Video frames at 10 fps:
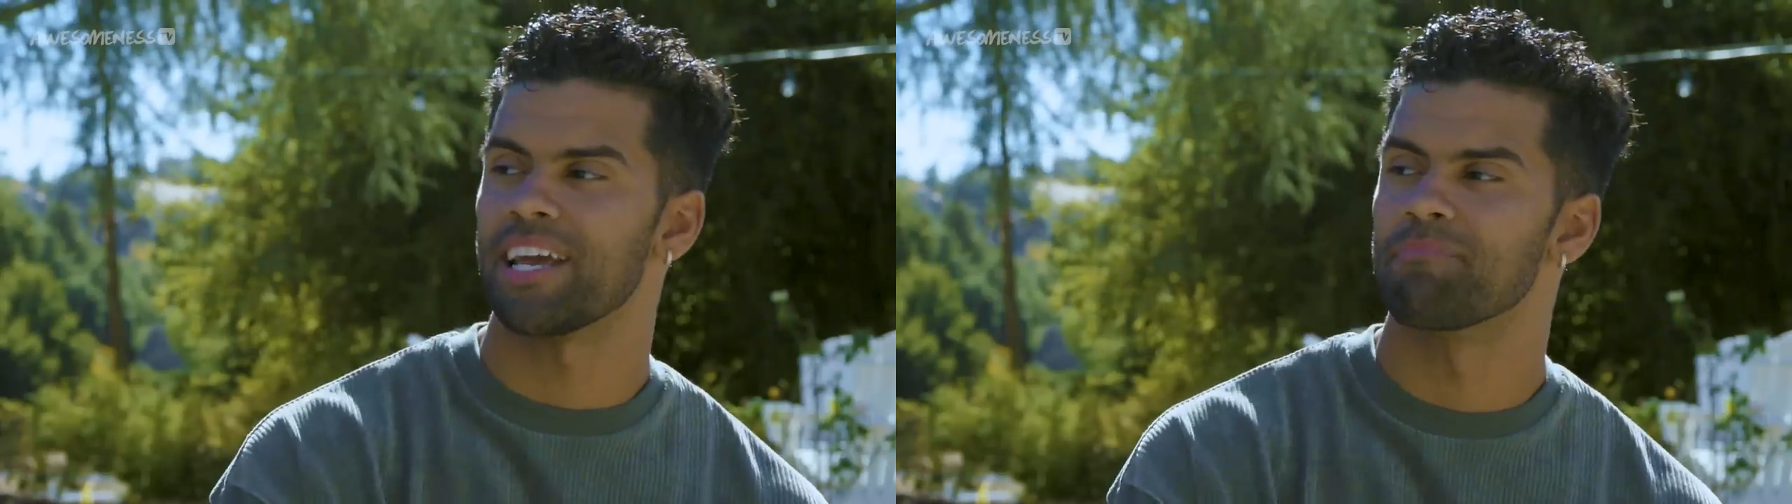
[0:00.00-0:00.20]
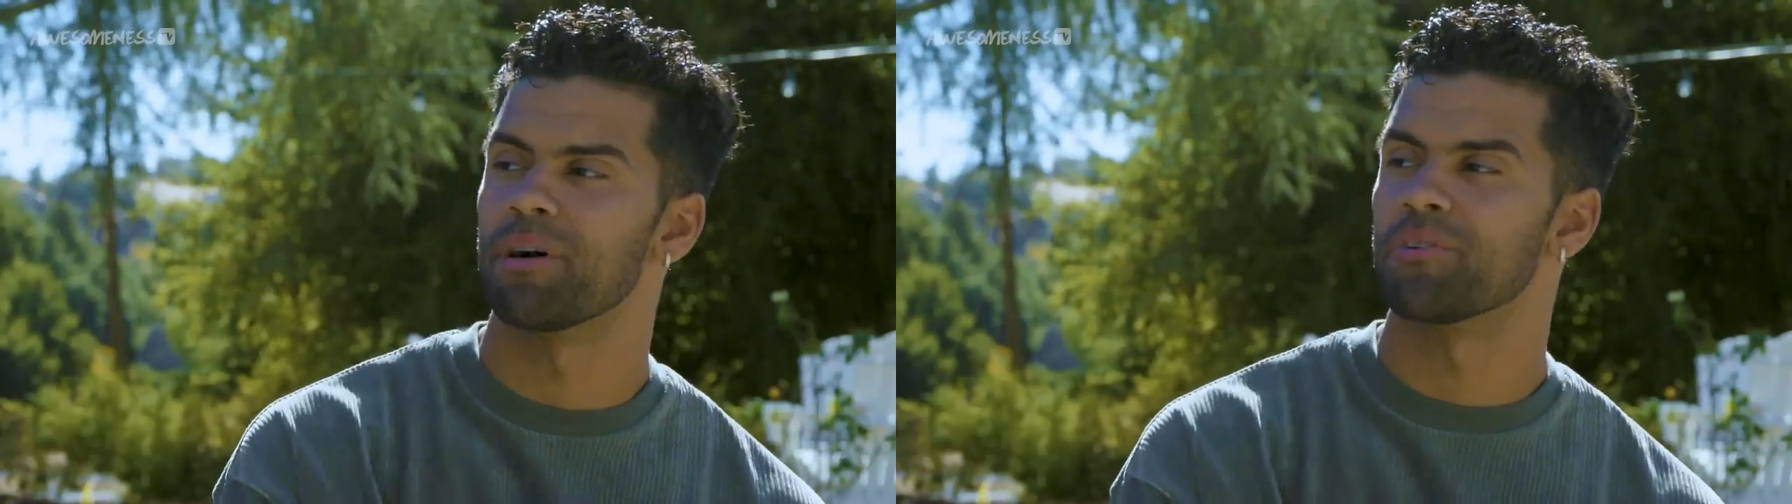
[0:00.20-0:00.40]

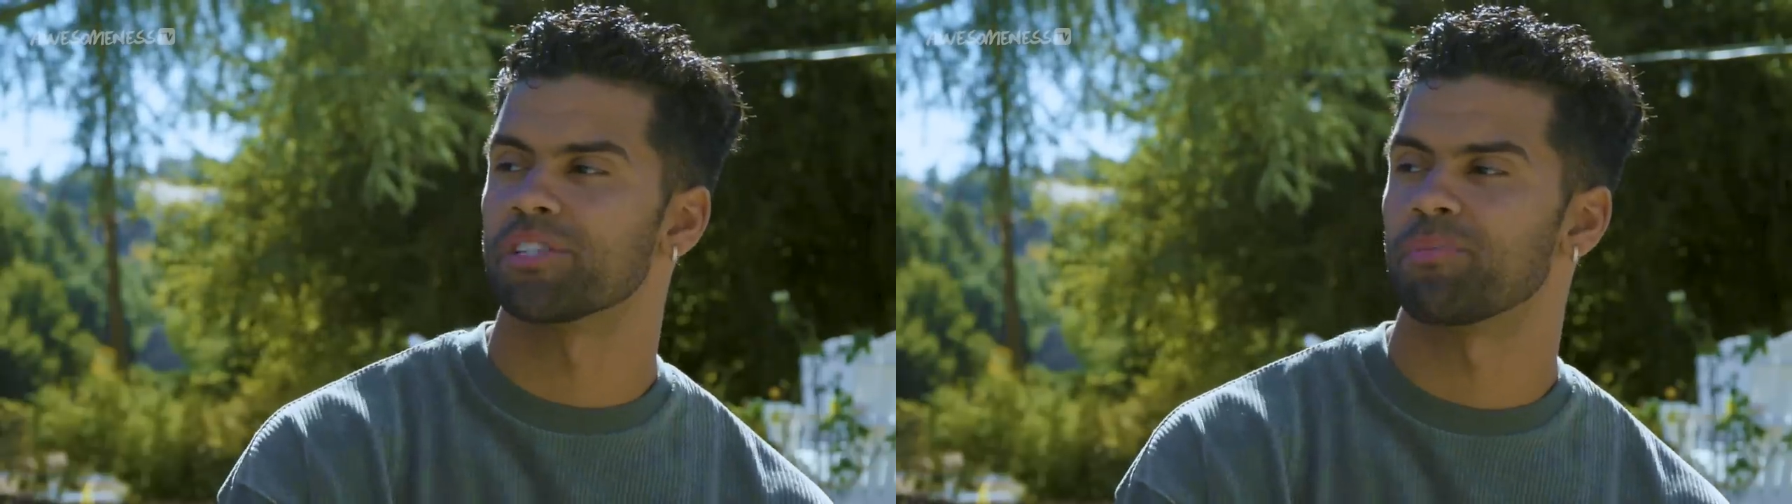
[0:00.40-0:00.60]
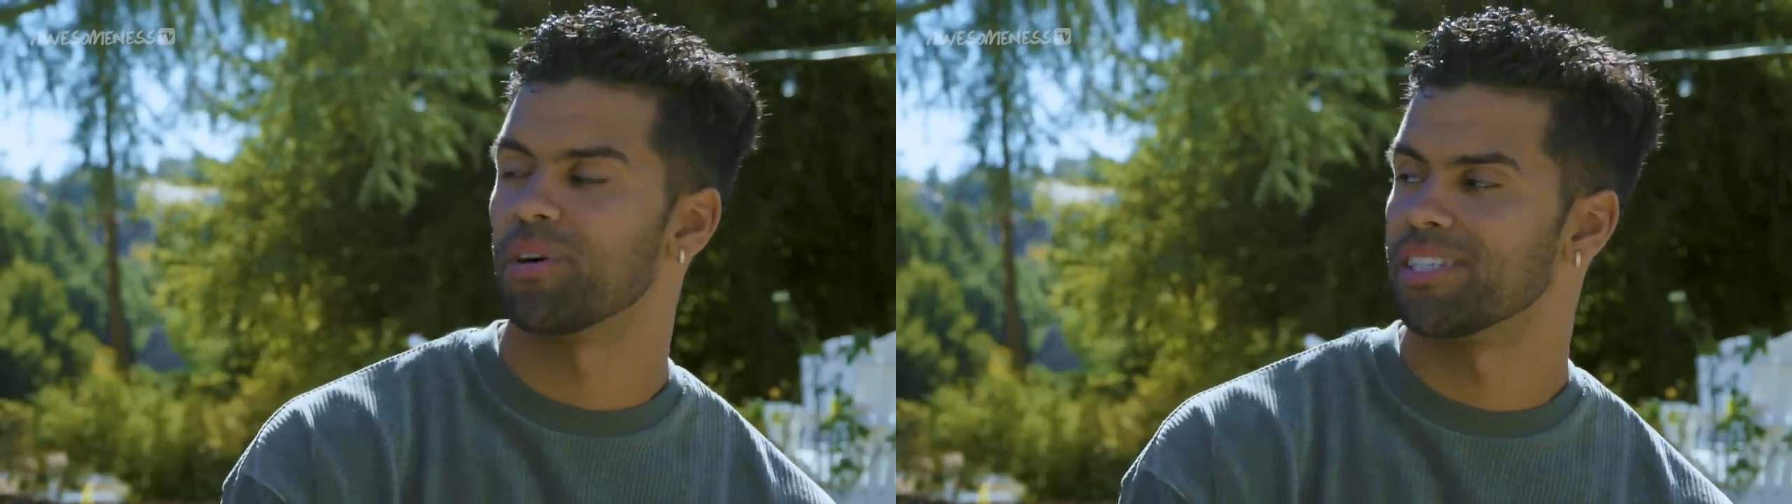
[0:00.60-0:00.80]
And
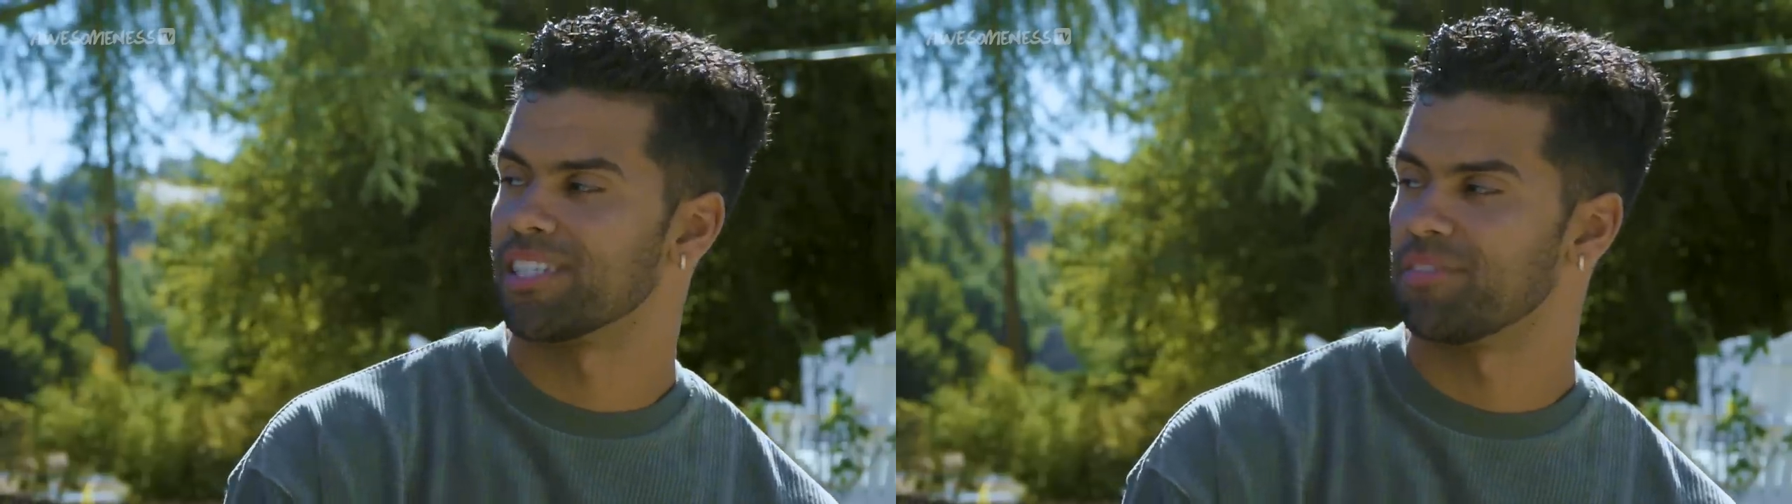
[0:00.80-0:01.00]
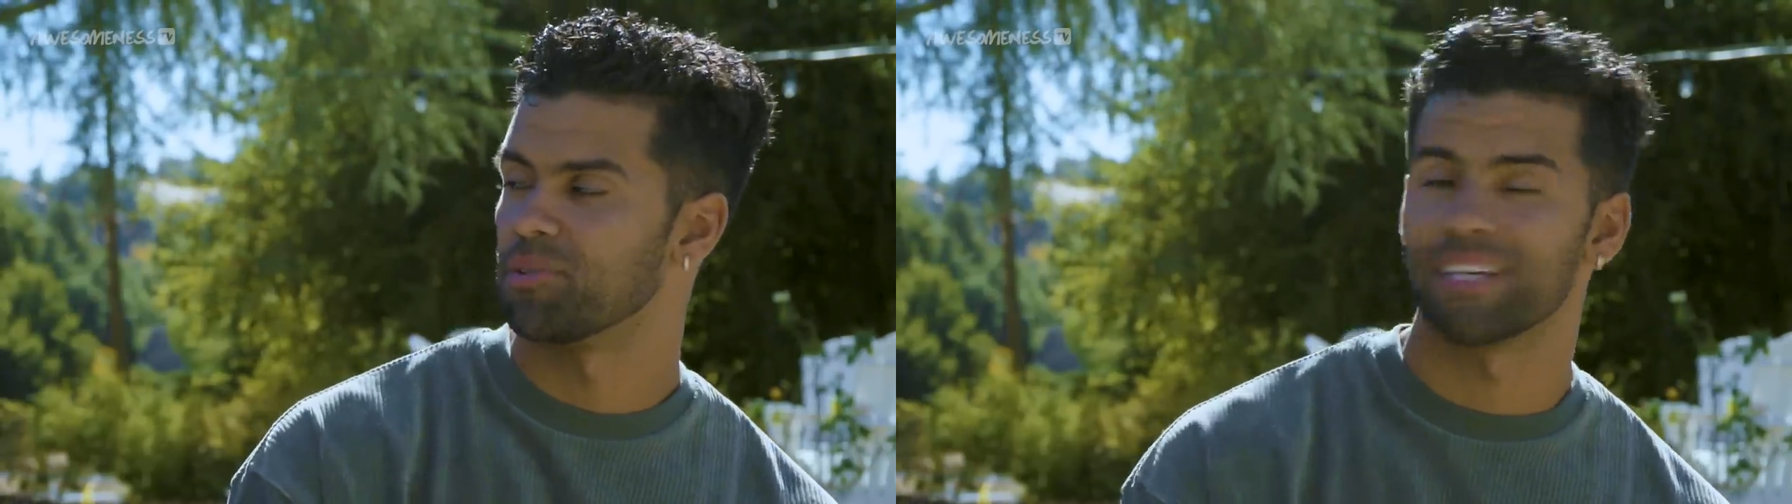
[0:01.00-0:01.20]
bonus points
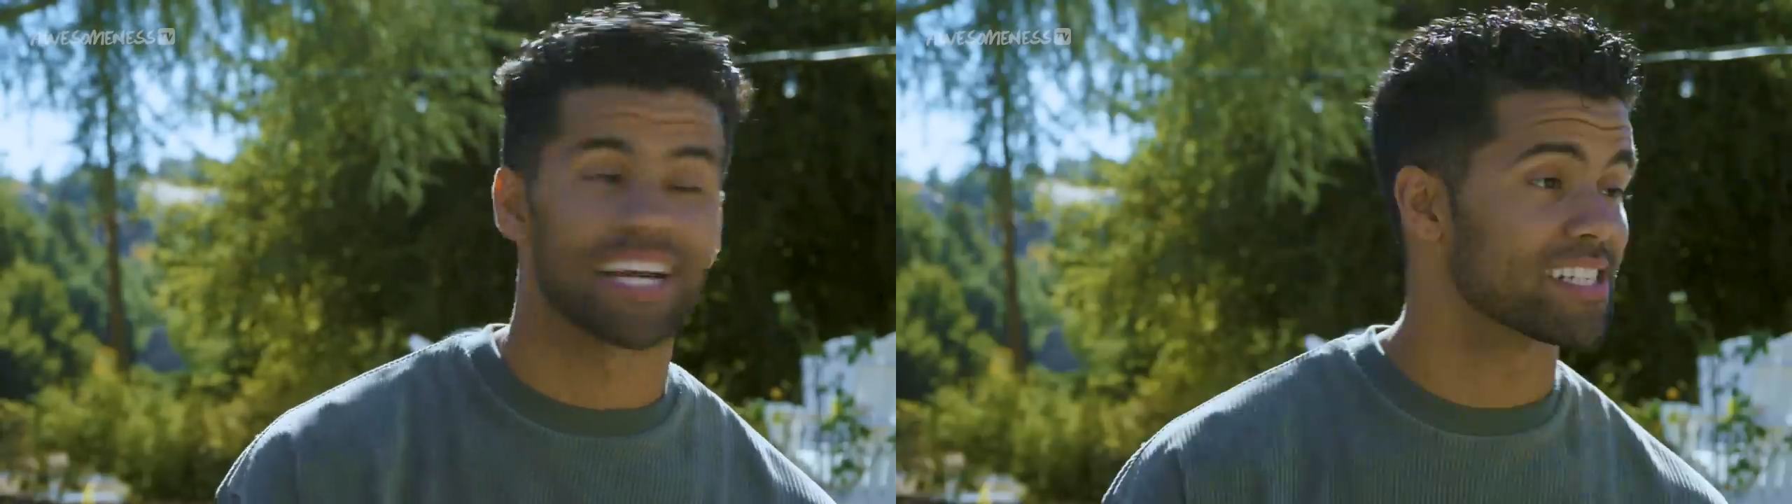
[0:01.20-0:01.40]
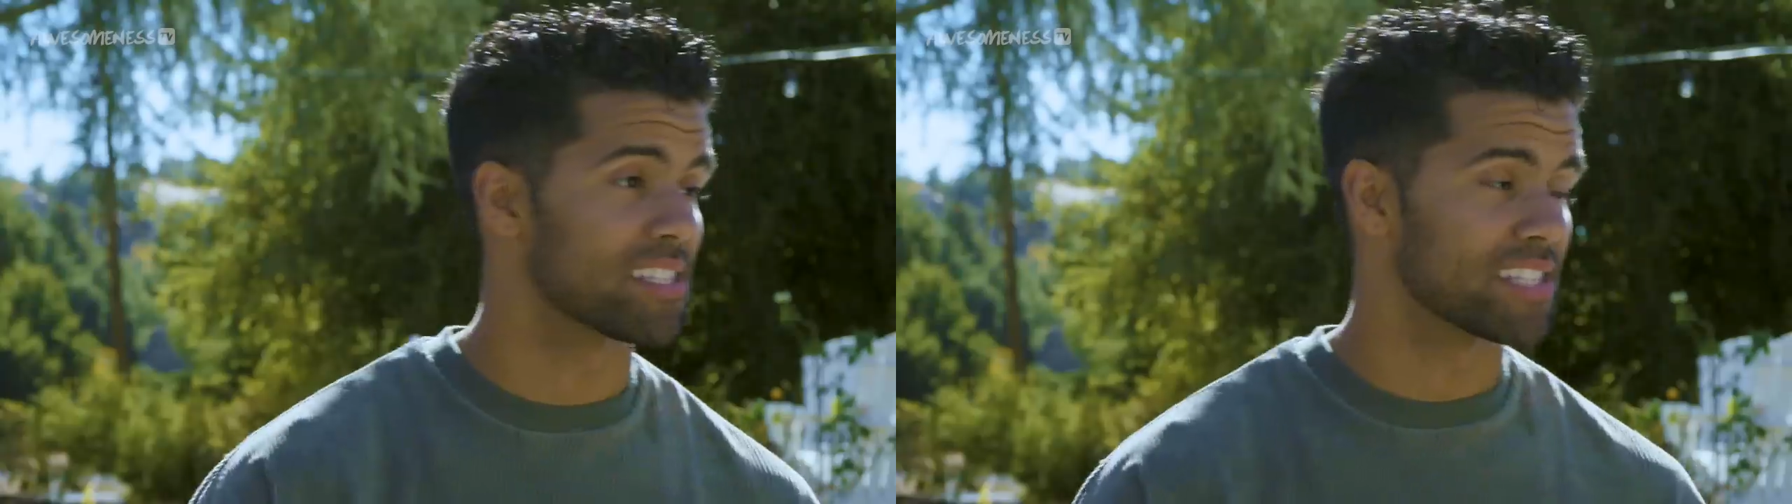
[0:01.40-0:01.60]
if you can
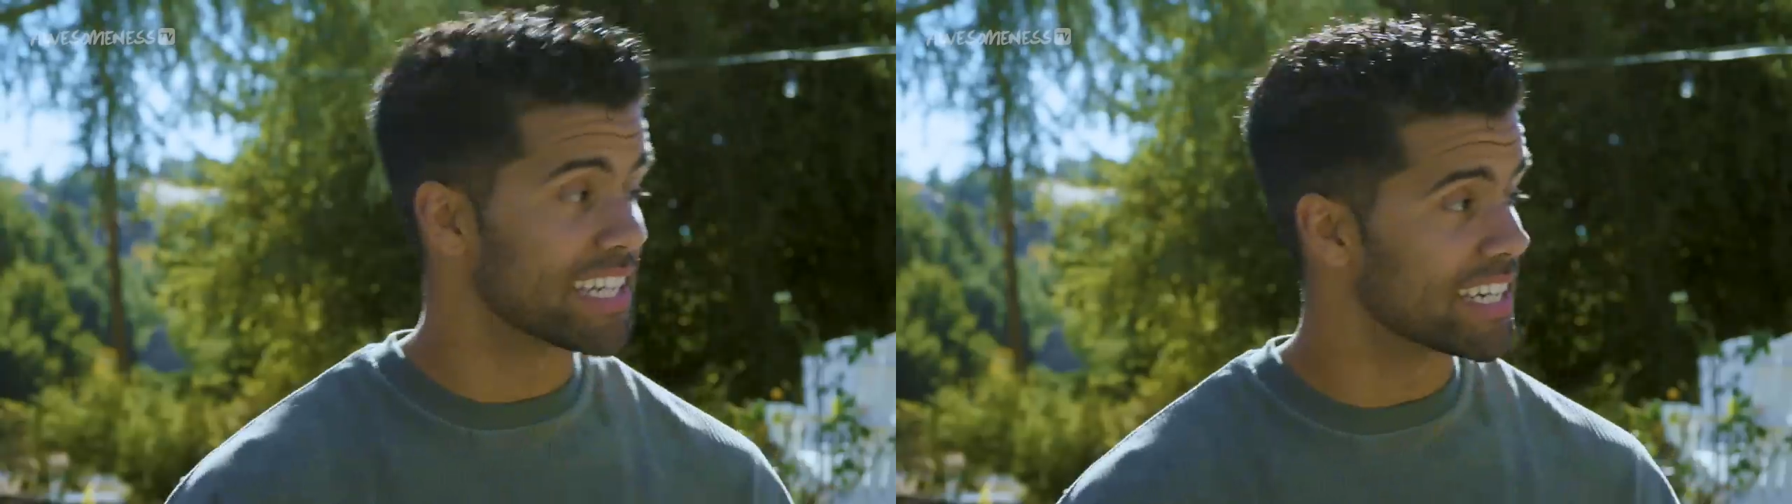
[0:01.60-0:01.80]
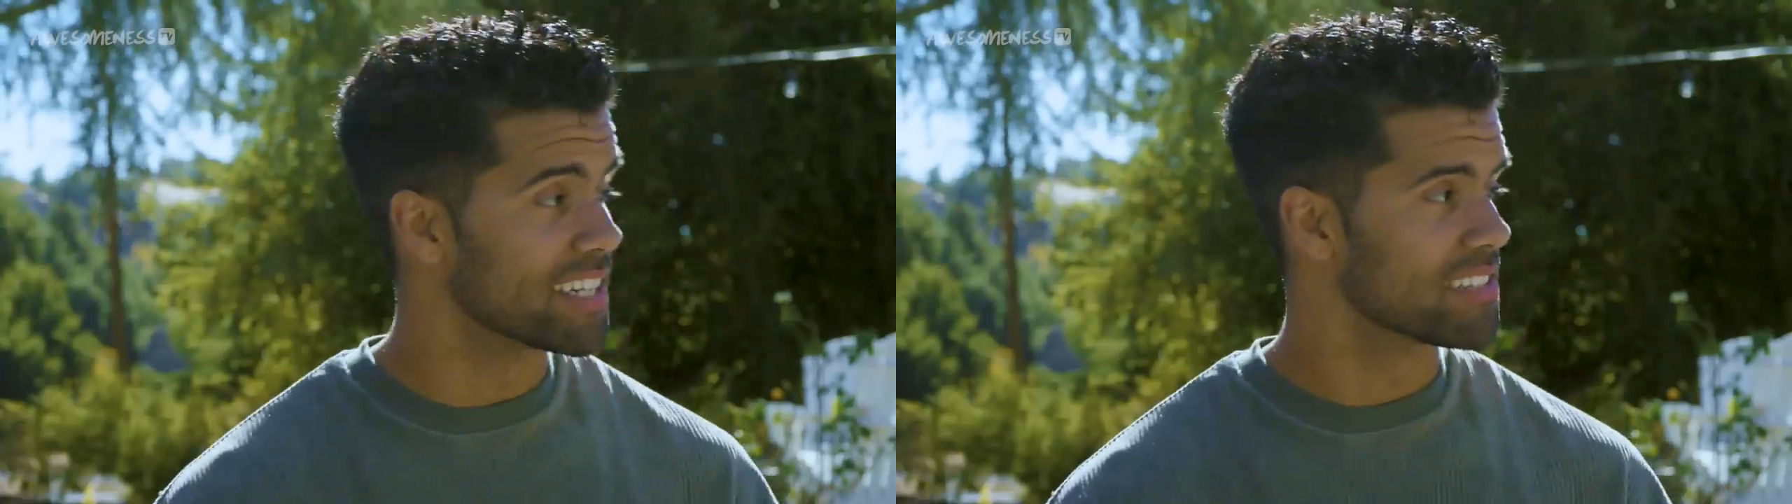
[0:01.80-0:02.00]
guess the
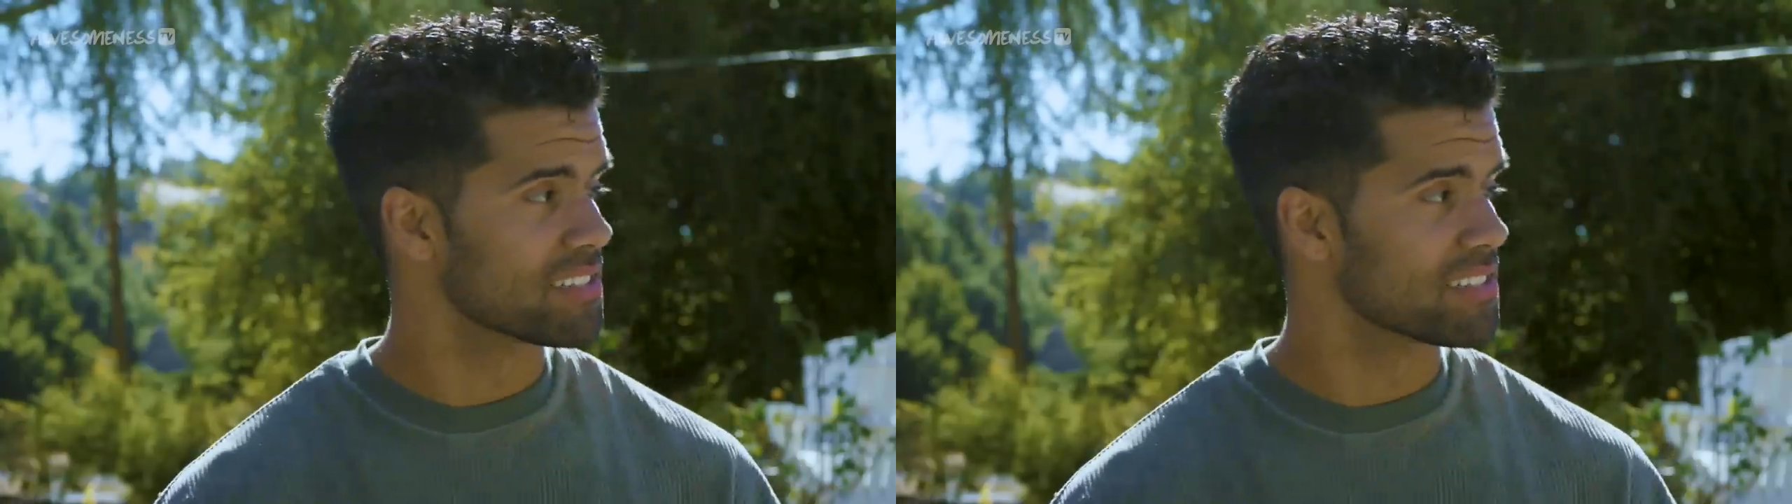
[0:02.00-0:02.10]
city.